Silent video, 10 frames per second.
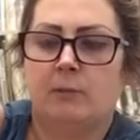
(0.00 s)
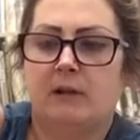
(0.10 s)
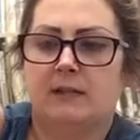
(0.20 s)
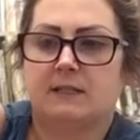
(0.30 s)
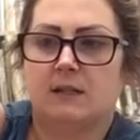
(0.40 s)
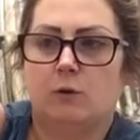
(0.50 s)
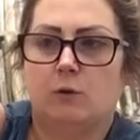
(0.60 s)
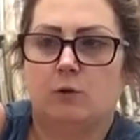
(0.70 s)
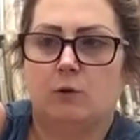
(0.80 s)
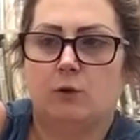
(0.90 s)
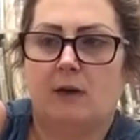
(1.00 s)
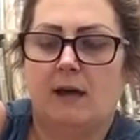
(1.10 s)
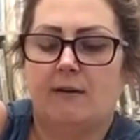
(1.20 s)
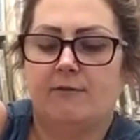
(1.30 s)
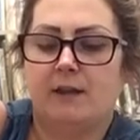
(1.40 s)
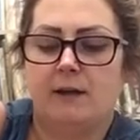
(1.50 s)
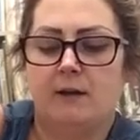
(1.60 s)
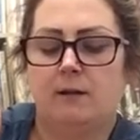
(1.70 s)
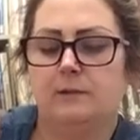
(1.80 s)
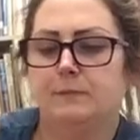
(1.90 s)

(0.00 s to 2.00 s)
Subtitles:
plastic hole you have there.